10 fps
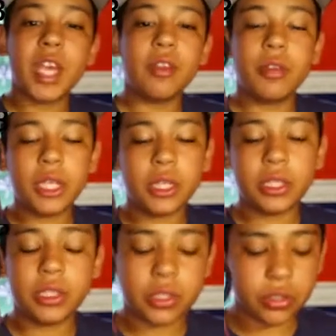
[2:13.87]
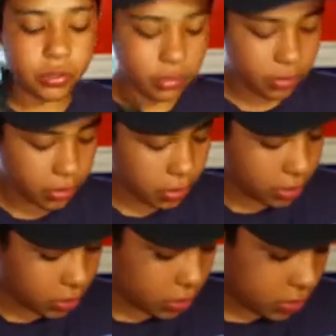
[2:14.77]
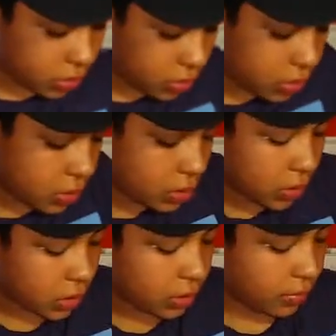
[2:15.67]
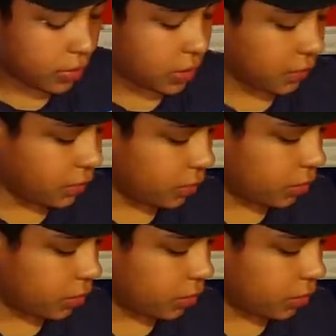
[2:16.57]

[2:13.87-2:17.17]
very clean shoe. And give